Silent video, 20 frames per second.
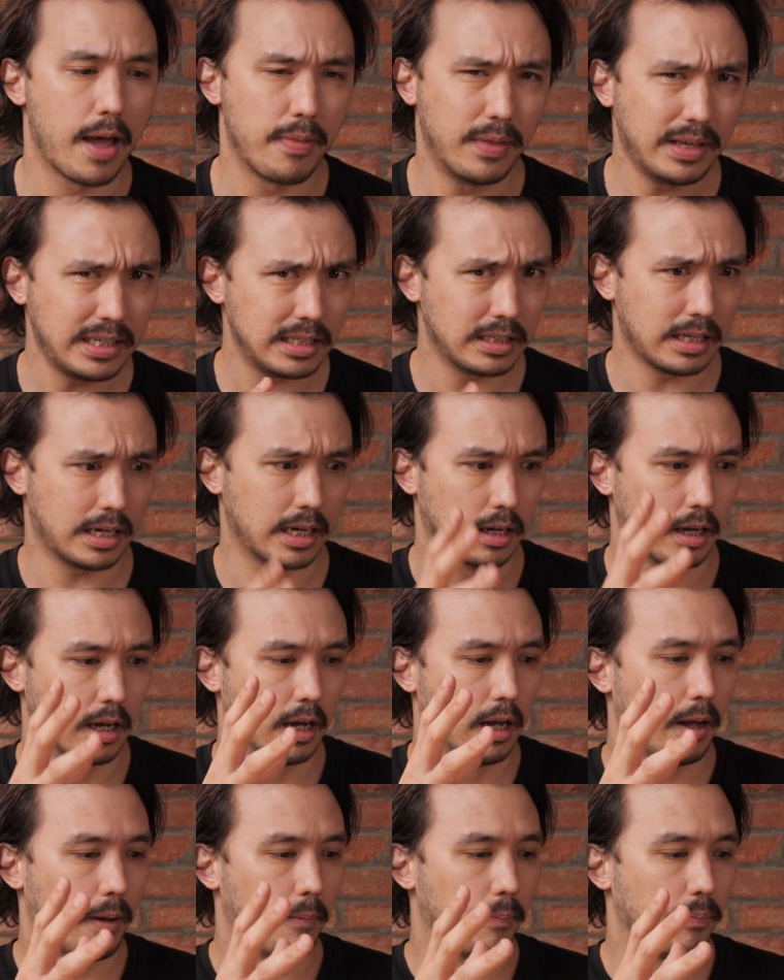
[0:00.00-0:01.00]
And this is like,
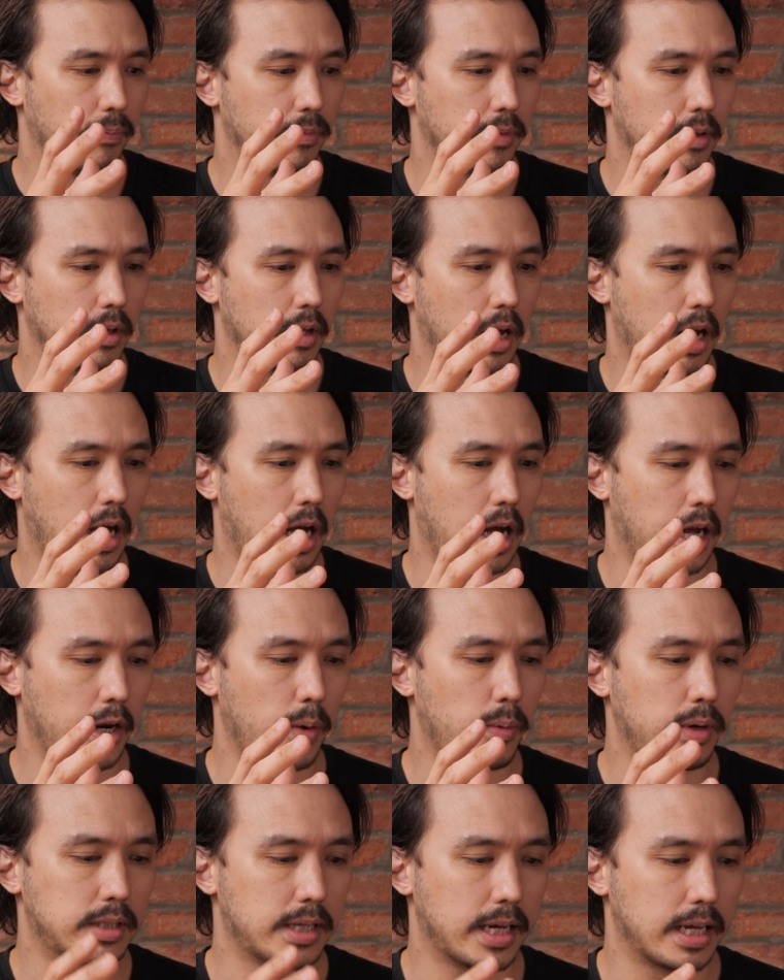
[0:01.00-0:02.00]
I don't
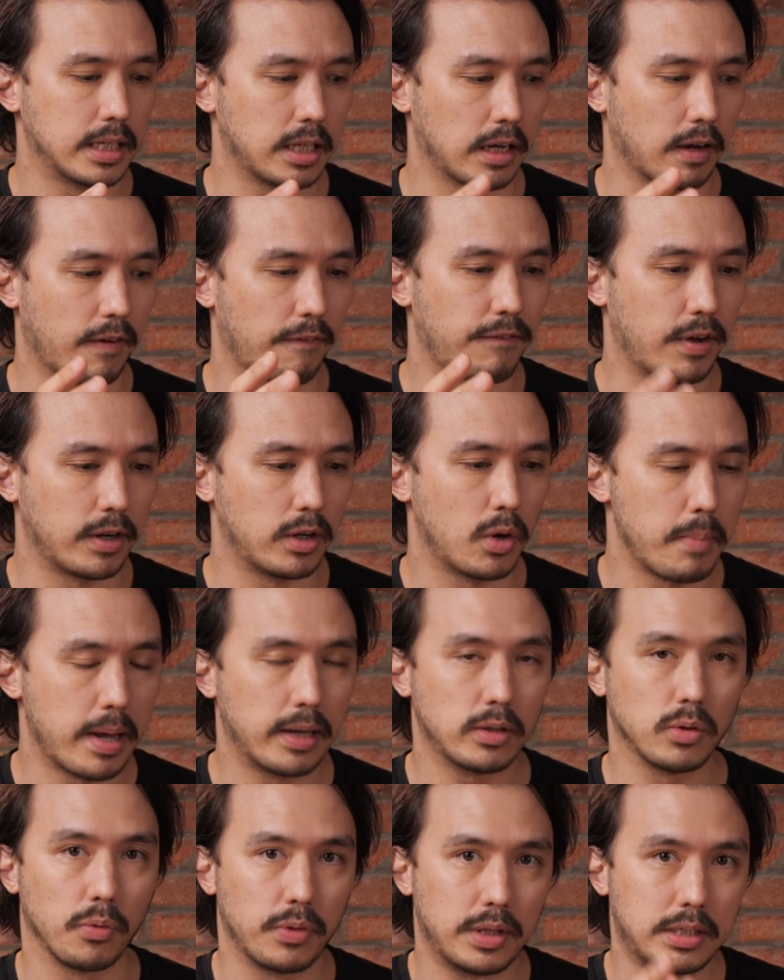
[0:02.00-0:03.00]
want to say it's like
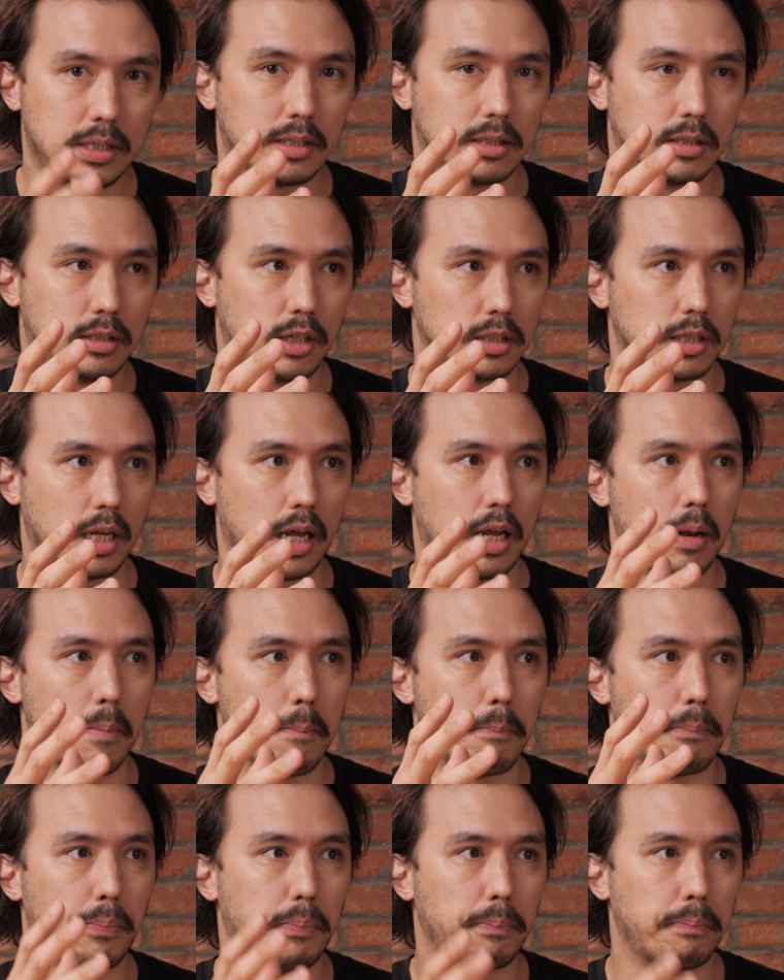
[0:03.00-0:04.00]
fundamental. This is just
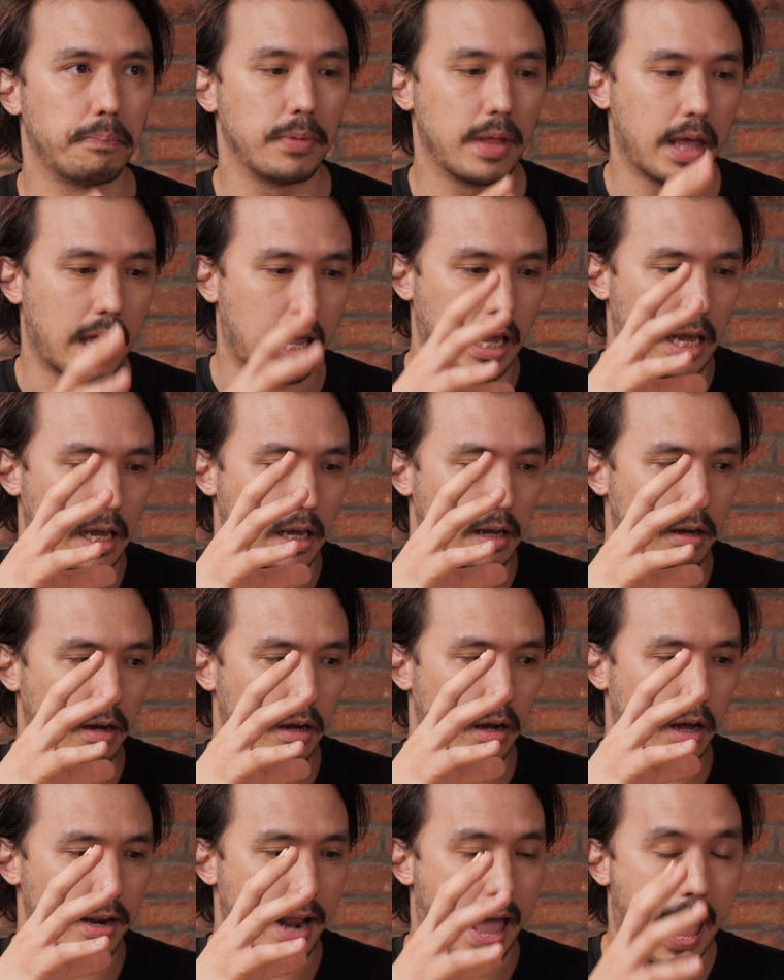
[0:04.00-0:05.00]
an
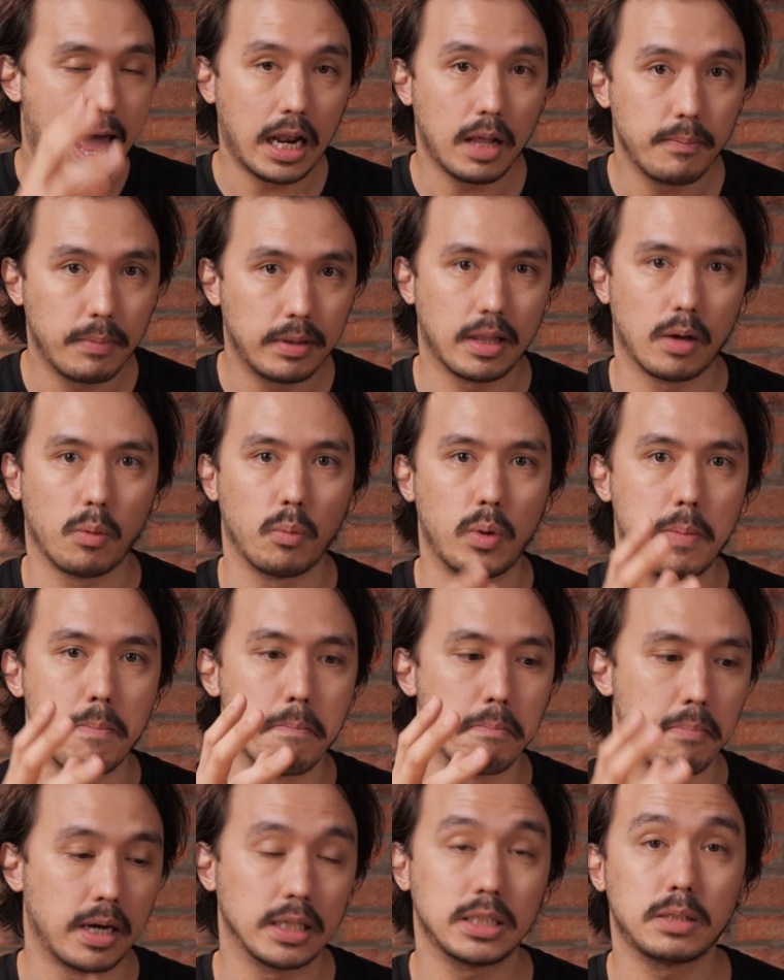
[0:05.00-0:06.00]
element that we
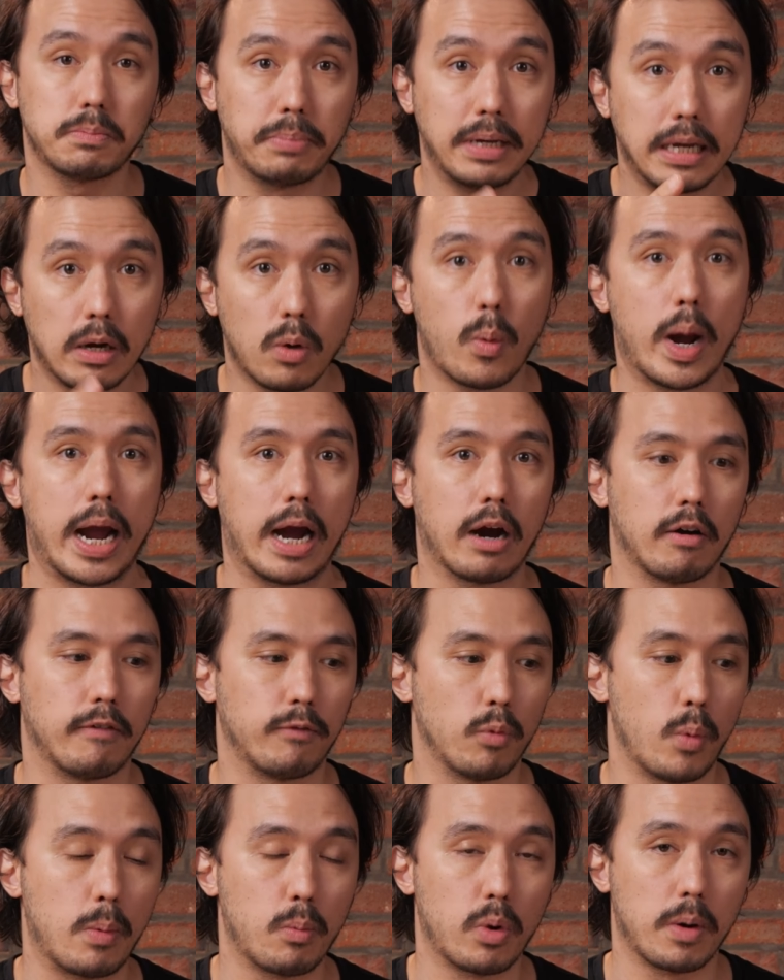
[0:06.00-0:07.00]
must be aware
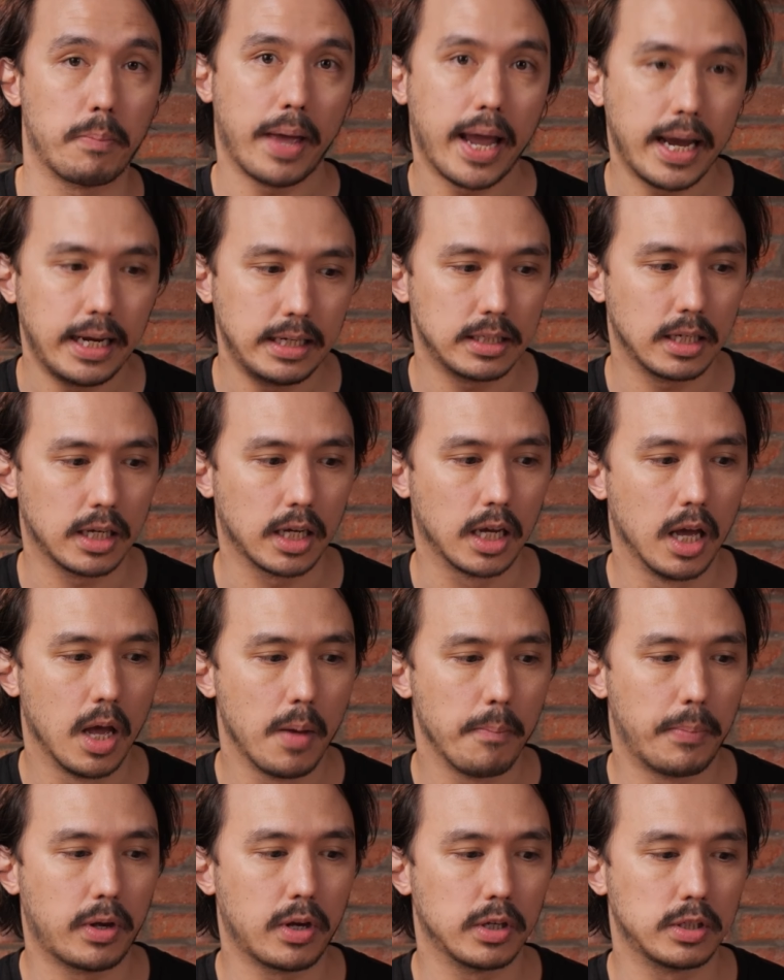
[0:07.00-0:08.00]
of when we're painting,
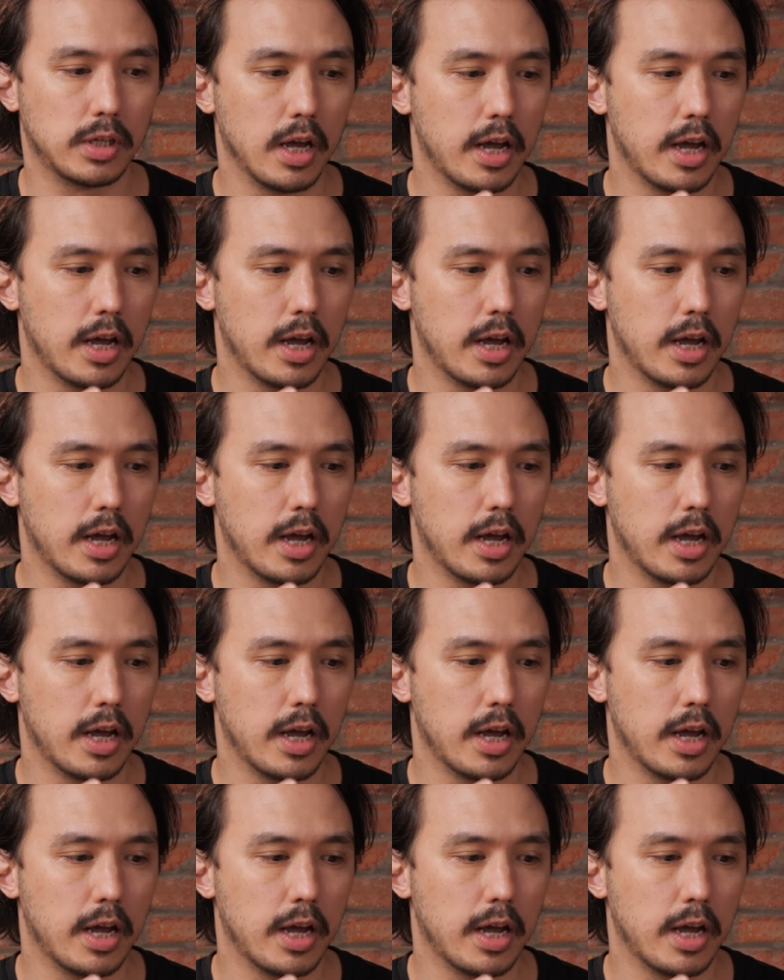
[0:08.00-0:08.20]
because